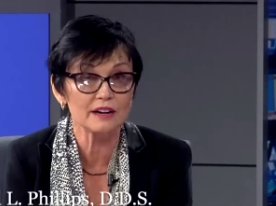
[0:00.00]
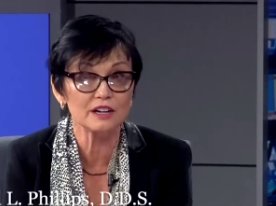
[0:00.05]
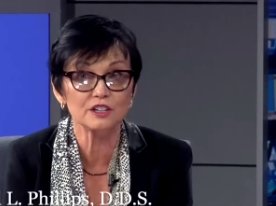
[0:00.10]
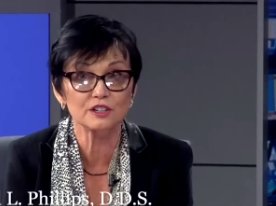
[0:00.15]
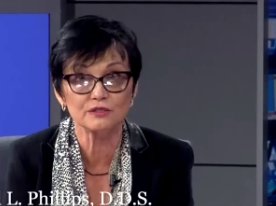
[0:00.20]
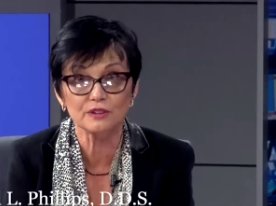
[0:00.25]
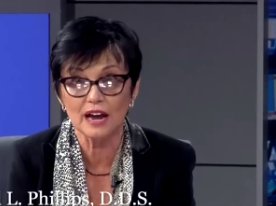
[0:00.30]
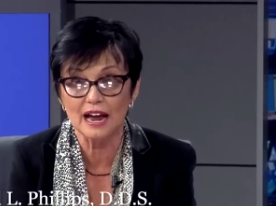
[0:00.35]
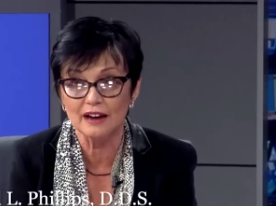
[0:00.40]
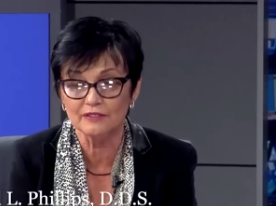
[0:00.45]

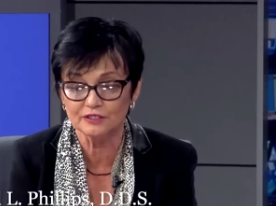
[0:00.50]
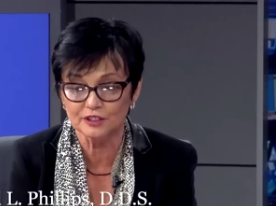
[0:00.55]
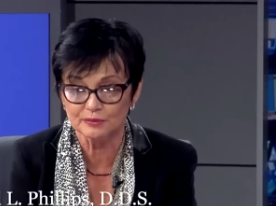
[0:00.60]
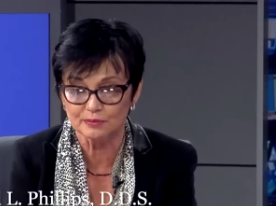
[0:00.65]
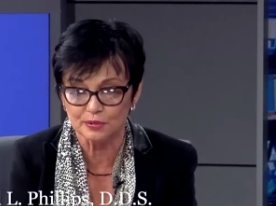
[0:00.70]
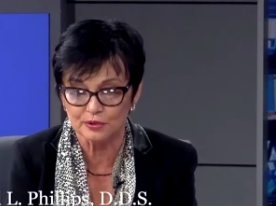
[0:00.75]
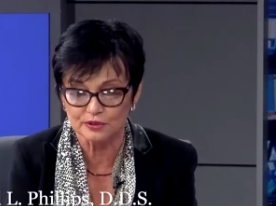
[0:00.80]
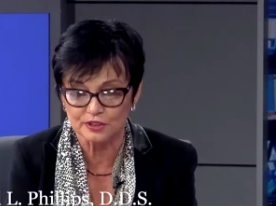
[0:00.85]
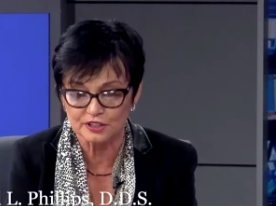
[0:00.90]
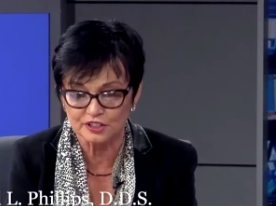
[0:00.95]
you have to
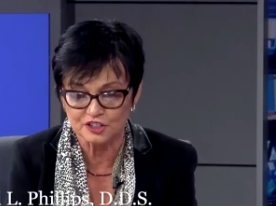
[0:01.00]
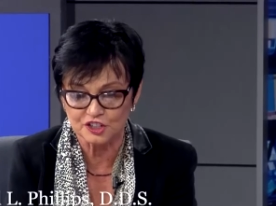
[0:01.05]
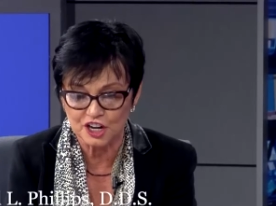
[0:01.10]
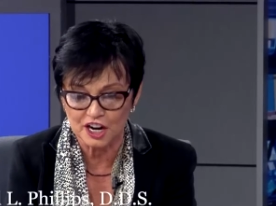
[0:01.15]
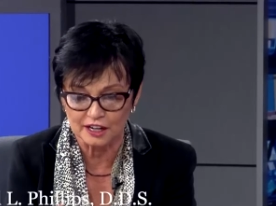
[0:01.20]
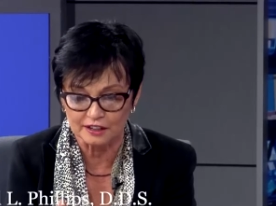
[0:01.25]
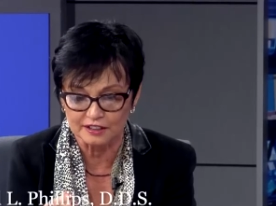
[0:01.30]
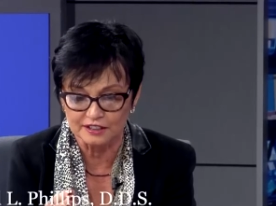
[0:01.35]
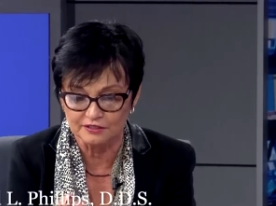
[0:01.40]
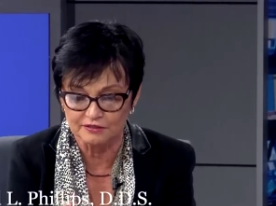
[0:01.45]

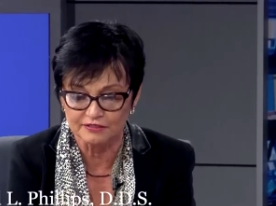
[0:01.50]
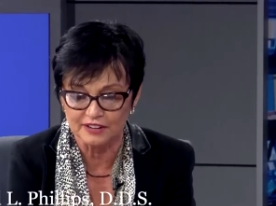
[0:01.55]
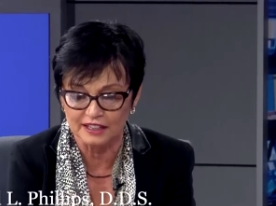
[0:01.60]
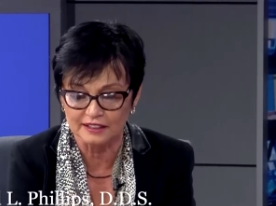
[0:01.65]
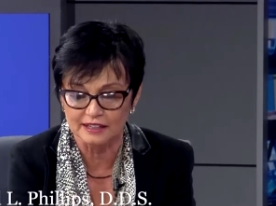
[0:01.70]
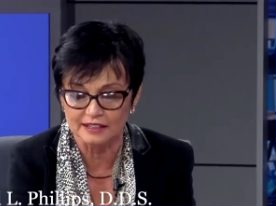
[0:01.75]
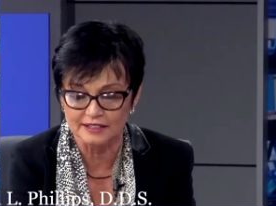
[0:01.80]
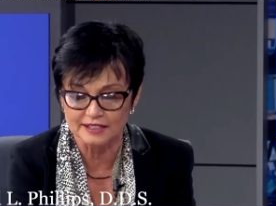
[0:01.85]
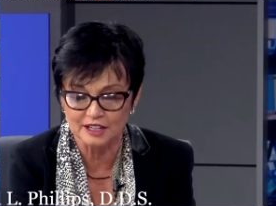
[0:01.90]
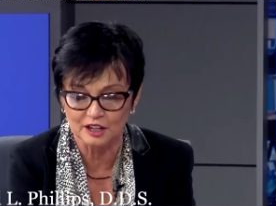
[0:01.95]
project. In fact,
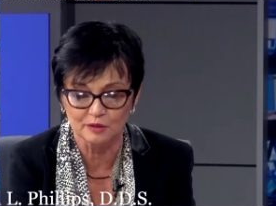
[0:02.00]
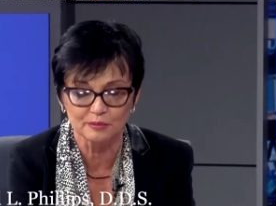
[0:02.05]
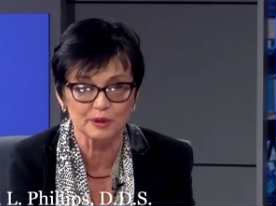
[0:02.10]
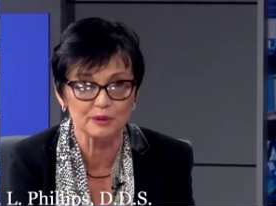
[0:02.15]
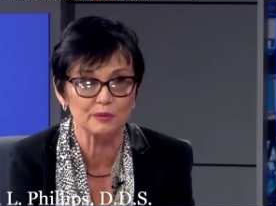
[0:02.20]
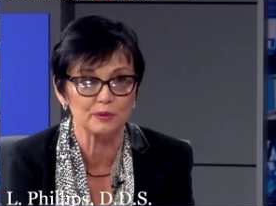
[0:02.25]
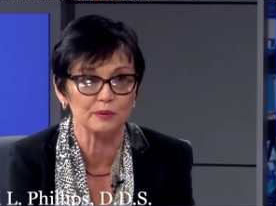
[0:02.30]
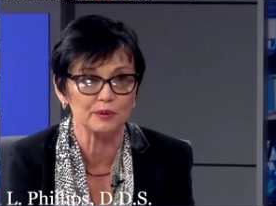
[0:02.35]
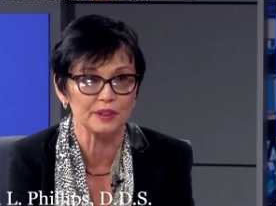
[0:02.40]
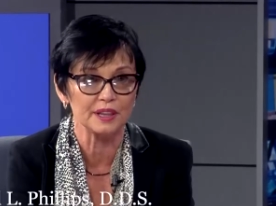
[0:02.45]
I tell
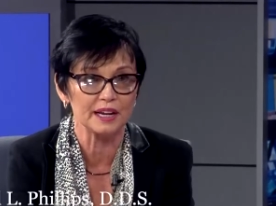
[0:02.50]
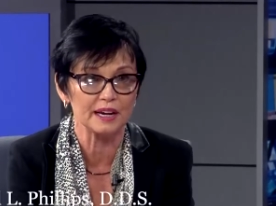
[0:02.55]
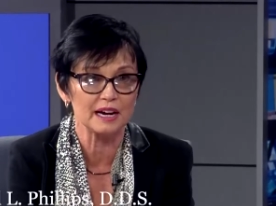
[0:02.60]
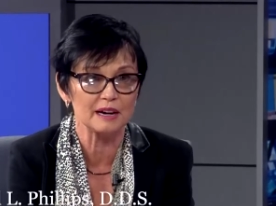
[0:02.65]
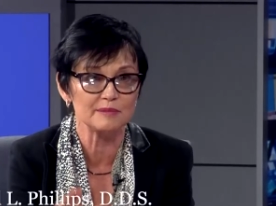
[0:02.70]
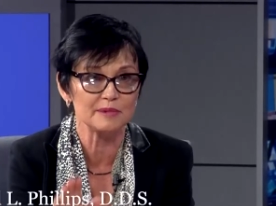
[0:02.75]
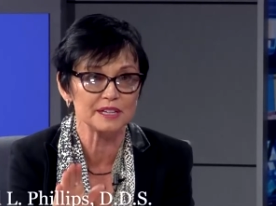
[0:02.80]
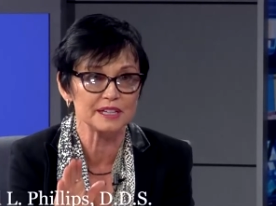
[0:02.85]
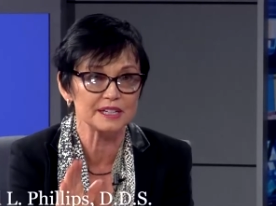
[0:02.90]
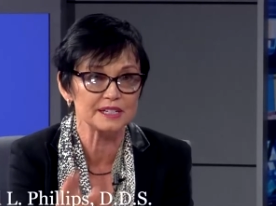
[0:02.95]
people when they
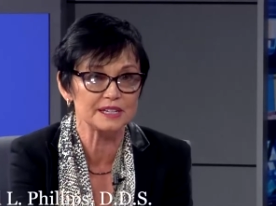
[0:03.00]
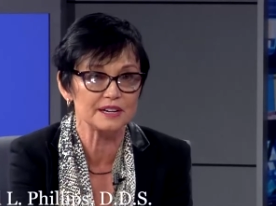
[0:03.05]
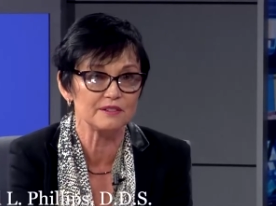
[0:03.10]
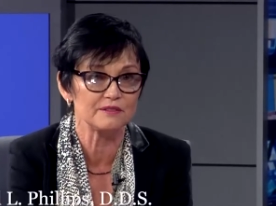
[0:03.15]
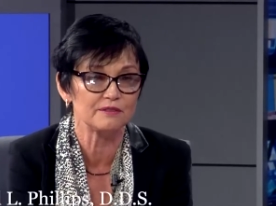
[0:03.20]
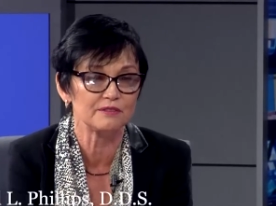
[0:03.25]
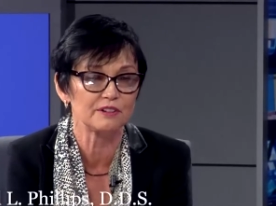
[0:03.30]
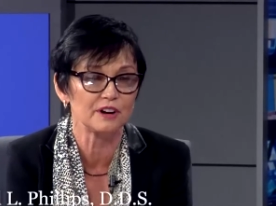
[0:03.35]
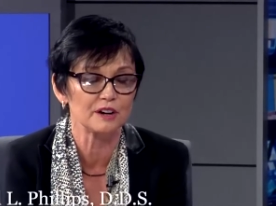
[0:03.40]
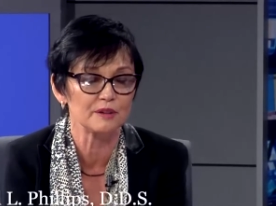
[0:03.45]
come in and sit in
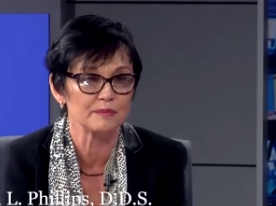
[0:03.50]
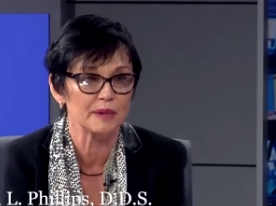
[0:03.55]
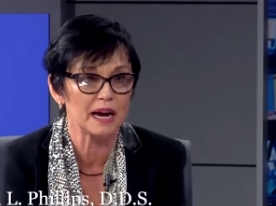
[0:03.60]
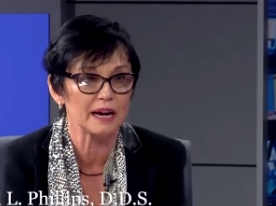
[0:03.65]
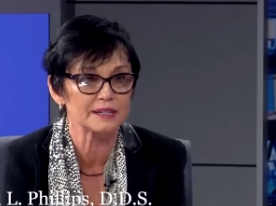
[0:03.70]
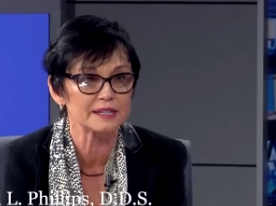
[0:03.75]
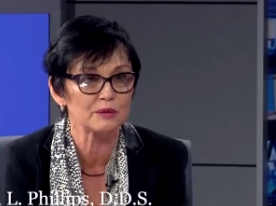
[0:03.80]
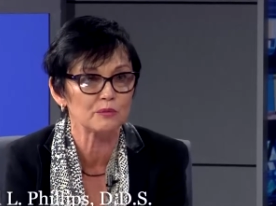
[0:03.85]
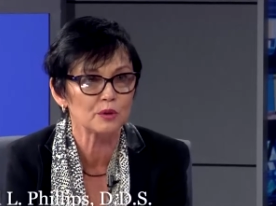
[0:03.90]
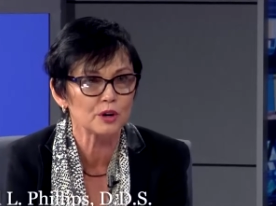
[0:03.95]
front of me, I
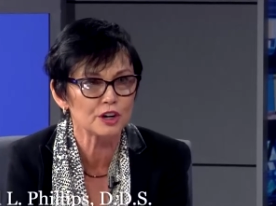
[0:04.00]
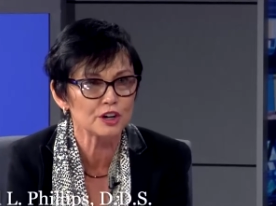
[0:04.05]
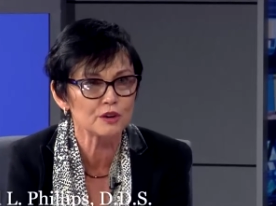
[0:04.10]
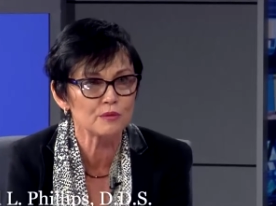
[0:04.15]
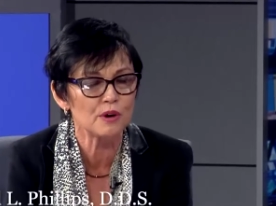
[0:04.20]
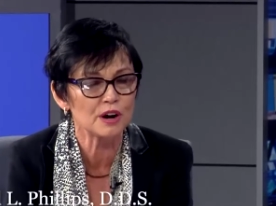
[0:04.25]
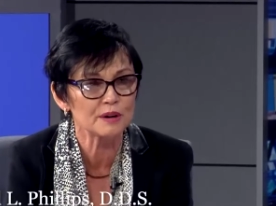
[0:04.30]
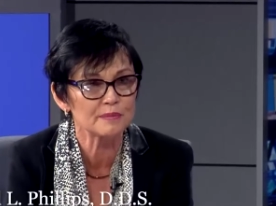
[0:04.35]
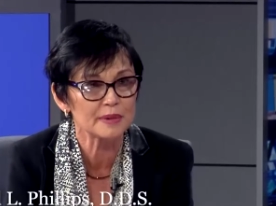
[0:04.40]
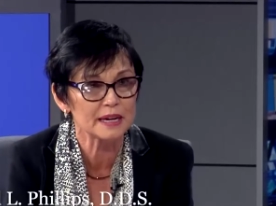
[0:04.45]
say, "Where do you
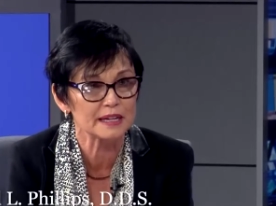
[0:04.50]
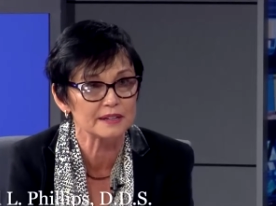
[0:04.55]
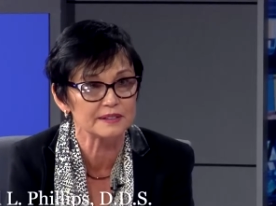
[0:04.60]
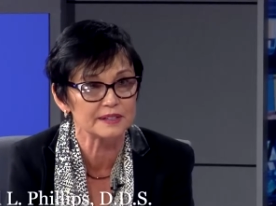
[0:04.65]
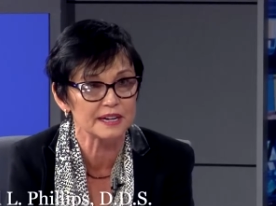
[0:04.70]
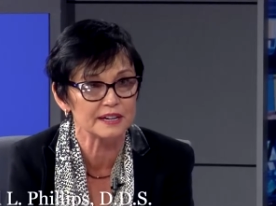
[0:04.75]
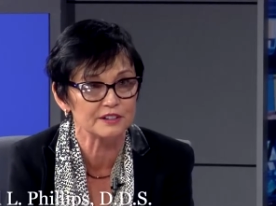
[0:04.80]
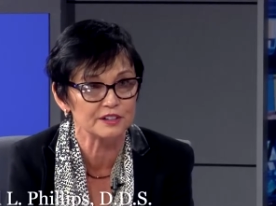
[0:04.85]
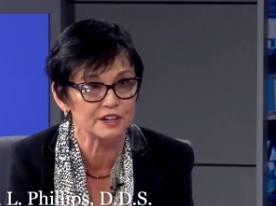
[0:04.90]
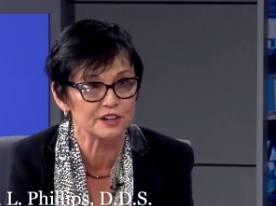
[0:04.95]
want to be in
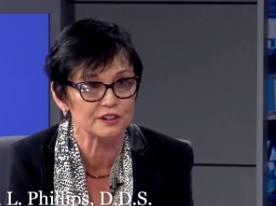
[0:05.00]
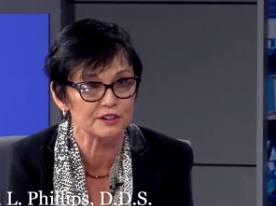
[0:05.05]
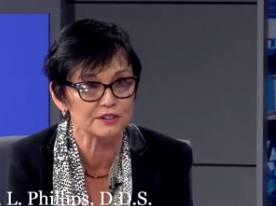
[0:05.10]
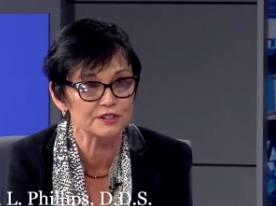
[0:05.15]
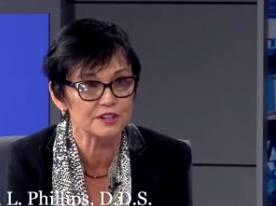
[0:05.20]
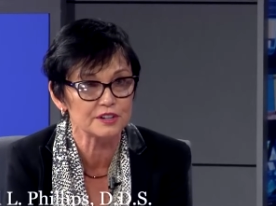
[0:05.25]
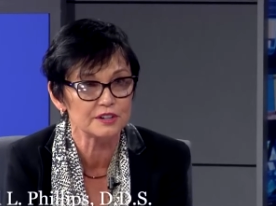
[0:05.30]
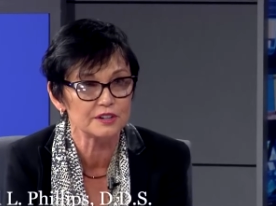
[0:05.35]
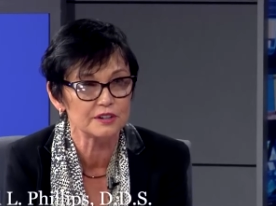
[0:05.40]
10 years?"